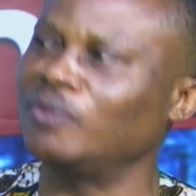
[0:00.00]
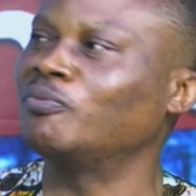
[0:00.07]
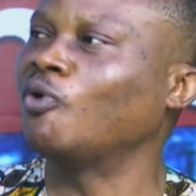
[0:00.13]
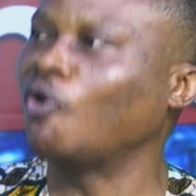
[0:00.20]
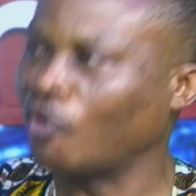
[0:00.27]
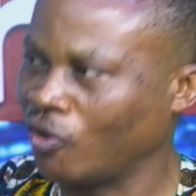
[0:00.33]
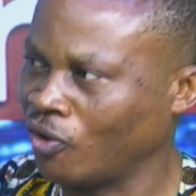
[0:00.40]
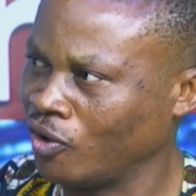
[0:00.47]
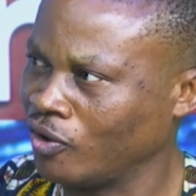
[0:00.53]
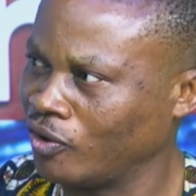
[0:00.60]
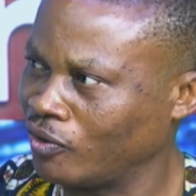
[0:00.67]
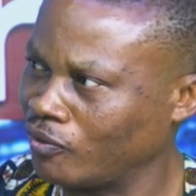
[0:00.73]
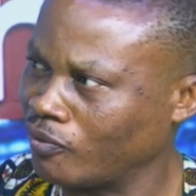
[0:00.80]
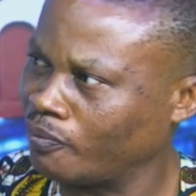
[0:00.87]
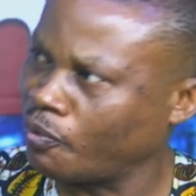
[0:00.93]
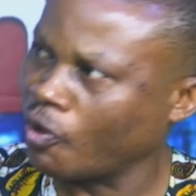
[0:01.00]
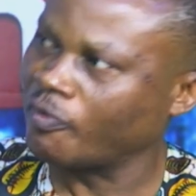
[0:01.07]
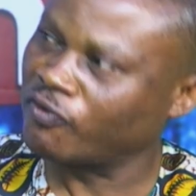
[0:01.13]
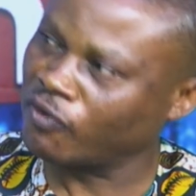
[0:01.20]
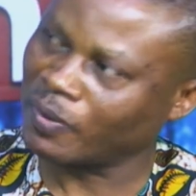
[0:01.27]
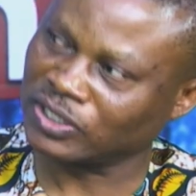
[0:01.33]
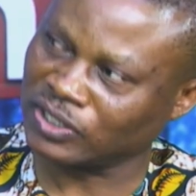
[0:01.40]
more poor
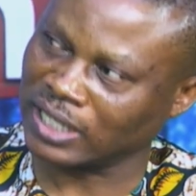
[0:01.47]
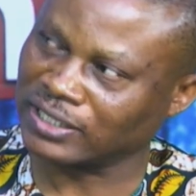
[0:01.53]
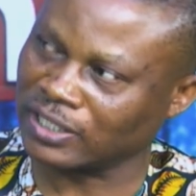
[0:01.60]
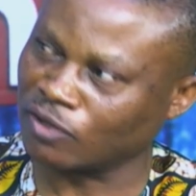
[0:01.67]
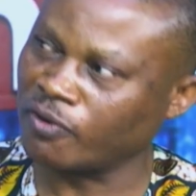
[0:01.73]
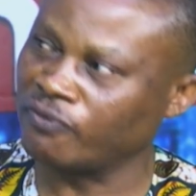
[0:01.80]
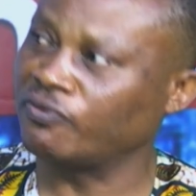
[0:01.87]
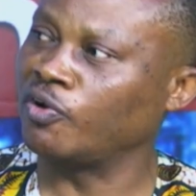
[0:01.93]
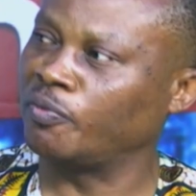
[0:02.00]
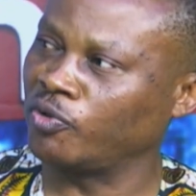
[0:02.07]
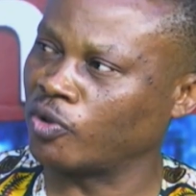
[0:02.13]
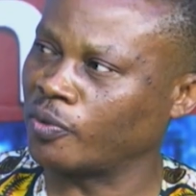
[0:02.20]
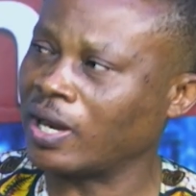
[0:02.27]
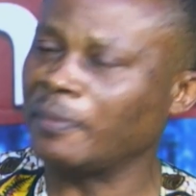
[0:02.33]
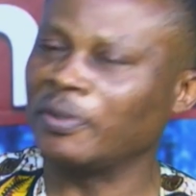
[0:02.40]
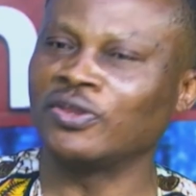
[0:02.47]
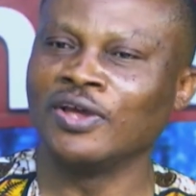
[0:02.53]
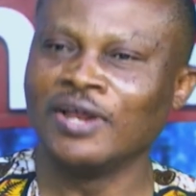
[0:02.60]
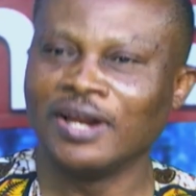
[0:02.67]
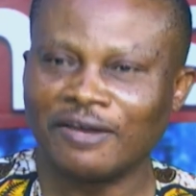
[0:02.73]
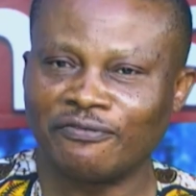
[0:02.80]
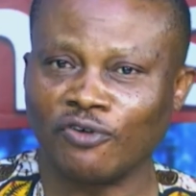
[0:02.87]
performance in that sector before you put it up. That means
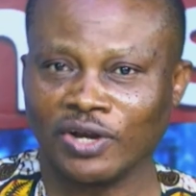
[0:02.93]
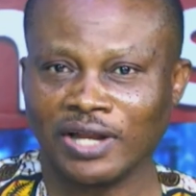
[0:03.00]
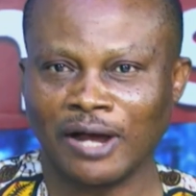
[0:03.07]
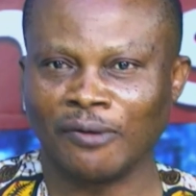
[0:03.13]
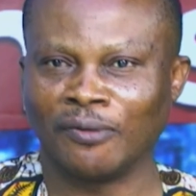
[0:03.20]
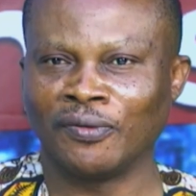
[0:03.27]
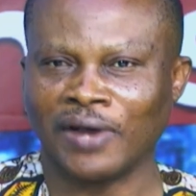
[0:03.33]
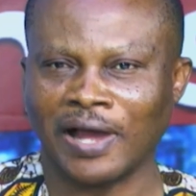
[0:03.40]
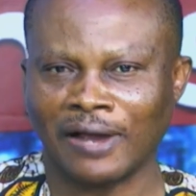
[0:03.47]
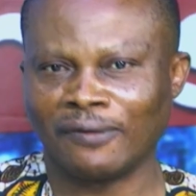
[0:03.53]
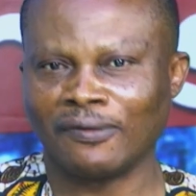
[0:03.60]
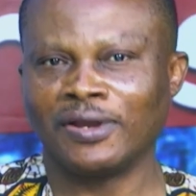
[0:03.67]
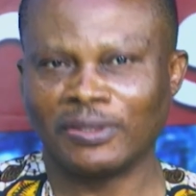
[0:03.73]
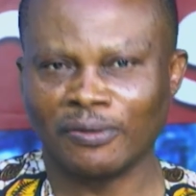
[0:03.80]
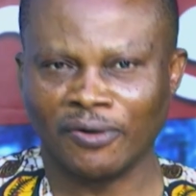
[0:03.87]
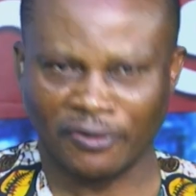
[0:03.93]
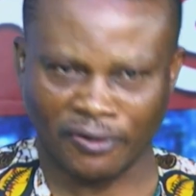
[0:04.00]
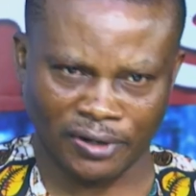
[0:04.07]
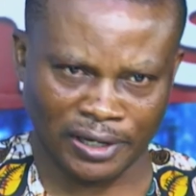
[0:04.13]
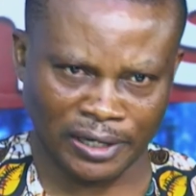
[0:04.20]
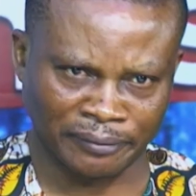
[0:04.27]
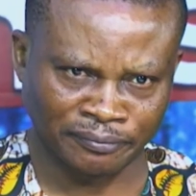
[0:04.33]
for now, I call it or call
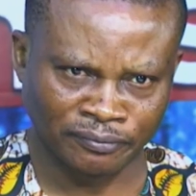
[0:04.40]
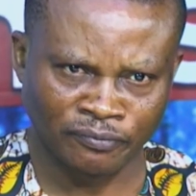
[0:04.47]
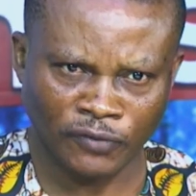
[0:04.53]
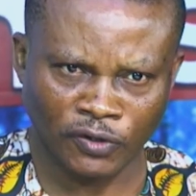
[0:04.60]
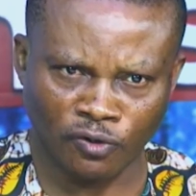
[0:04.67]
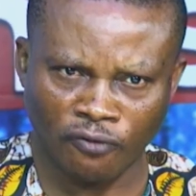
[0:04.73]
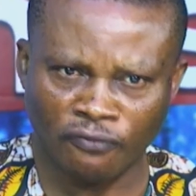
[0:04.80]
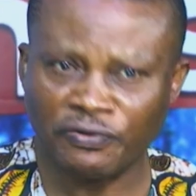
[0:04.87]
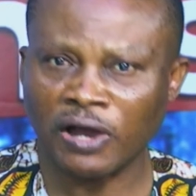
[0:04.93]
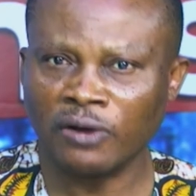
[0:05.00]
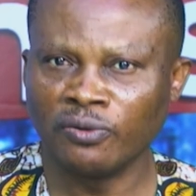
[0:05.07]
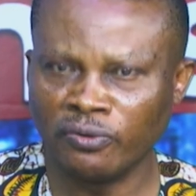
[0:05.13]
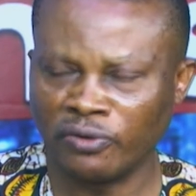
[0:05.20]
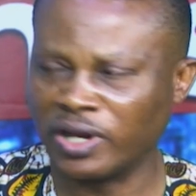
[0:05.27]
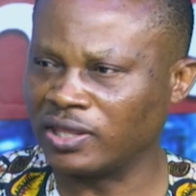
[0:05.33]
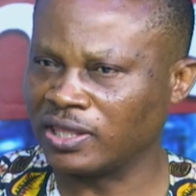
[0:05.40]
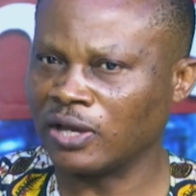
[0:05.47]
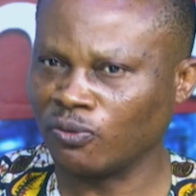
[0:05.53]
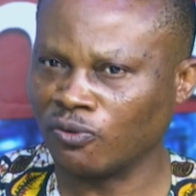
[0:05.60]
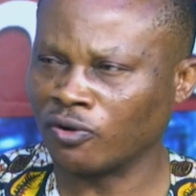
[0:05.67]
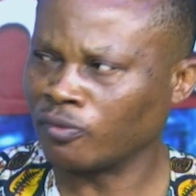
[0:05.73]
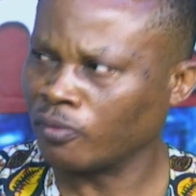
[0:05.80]
um, you know, value-oriented
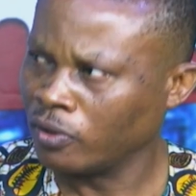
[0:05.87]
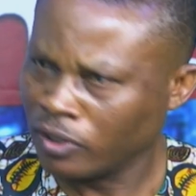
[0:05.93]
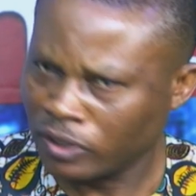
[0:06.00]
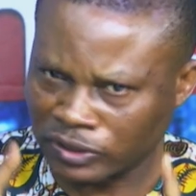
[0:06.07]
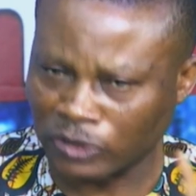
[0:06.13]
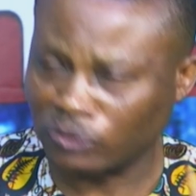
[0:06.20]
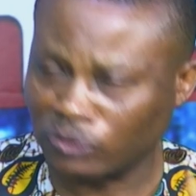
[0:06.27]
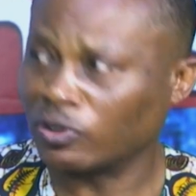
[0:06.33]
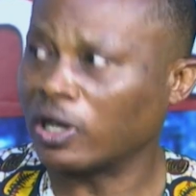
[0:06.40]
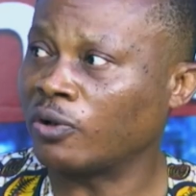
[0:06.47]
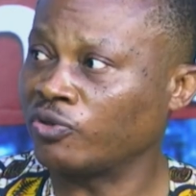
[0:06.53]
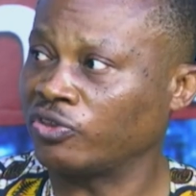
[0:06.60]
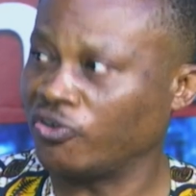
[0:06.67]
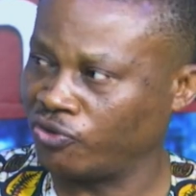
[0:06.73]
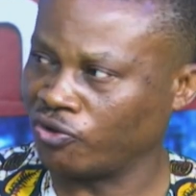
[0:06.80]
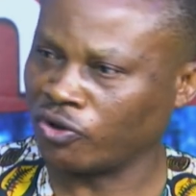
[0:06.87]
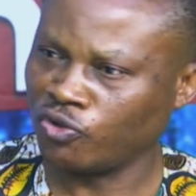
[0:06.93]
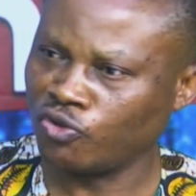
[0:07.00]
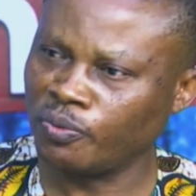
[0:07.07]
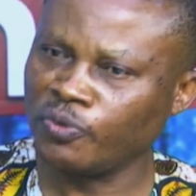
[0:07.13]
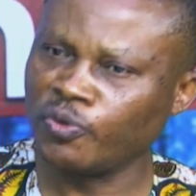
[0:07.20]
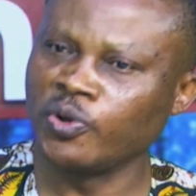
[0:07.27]
world sectoral rotation. You
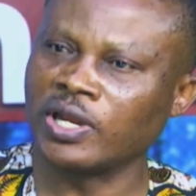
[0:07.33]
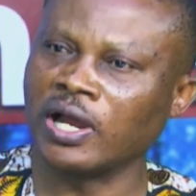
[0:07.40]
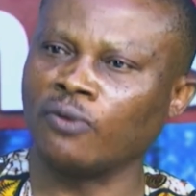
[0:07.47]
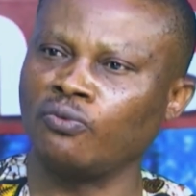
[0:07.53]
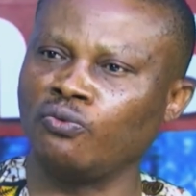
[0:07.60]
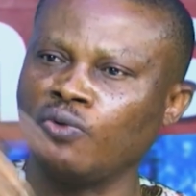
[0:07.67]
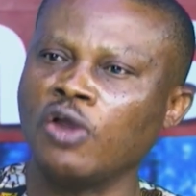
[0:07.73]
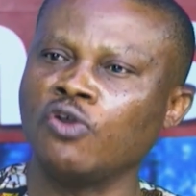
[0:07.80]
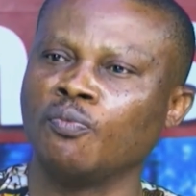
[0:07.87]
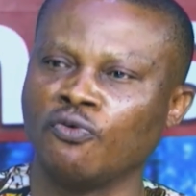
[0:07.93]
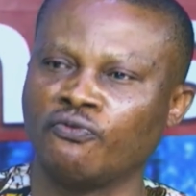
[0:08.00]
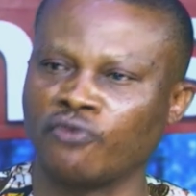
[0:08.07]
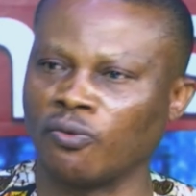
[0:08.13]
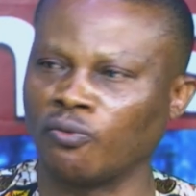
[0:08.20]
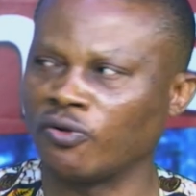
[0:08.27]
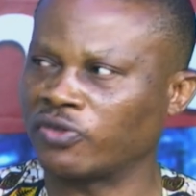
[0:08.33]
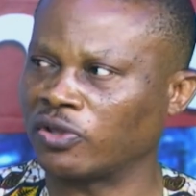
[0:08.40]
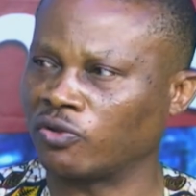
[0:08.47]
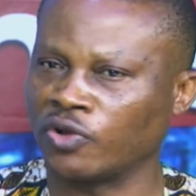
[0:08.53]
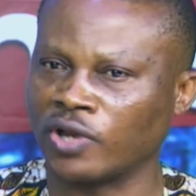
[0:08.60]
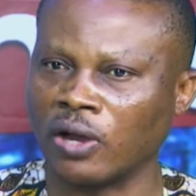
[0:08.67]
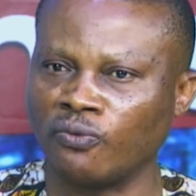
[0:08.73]
will be now where you move from one
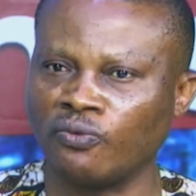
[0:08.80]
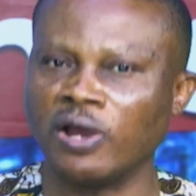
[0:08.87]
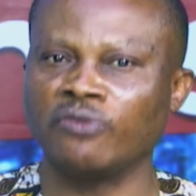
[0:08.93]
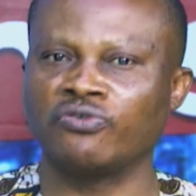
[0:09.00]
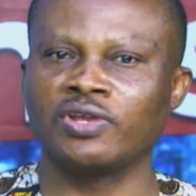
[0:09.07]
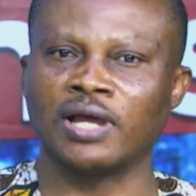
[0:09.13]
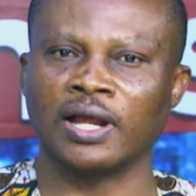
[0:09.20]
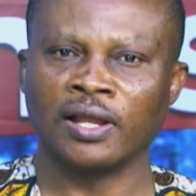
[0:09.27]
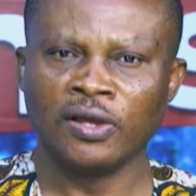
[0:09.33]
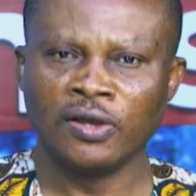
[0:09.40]
sector to that, where you see that